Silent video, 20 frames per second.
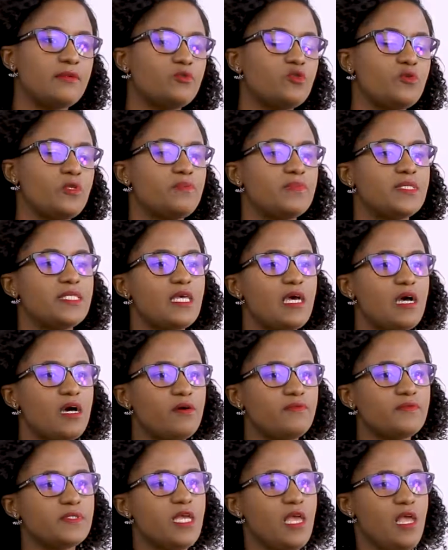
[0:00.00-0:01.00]
to
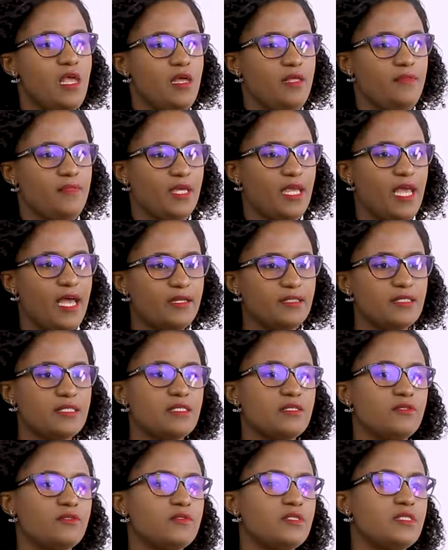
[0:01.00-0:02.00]
themselves, the
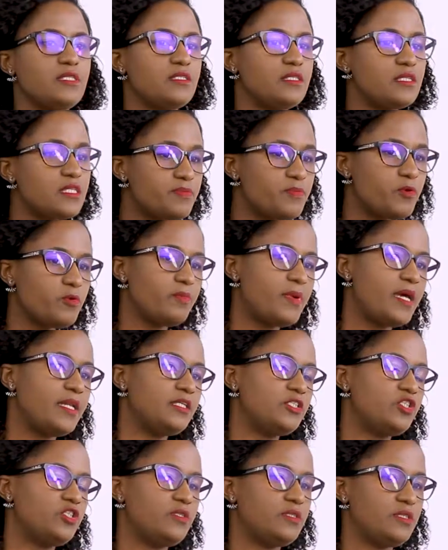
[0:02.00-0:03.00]
counsels, the dispute
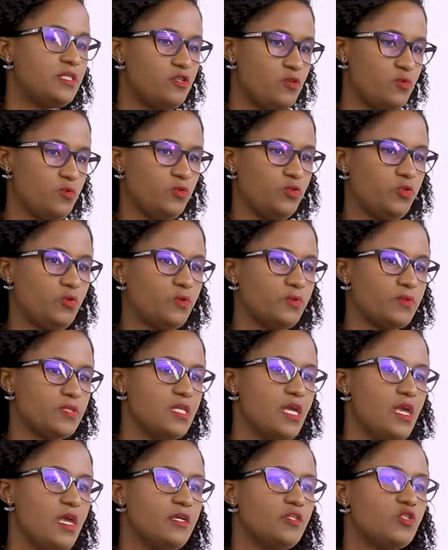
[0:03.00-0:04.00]
manager, and the
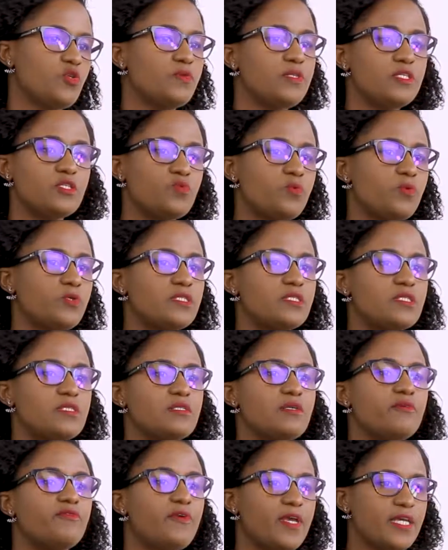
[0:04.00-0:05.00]
neutrals. So this
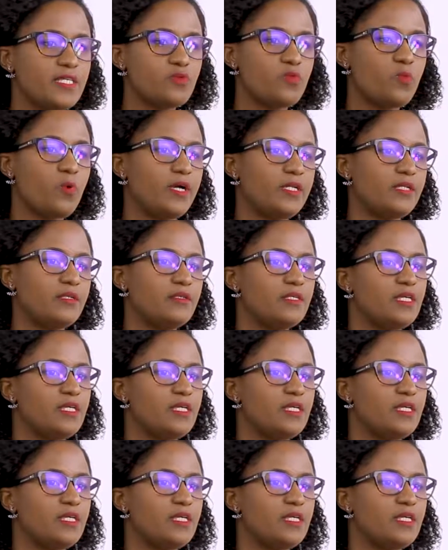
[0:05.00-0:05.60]
was phase one.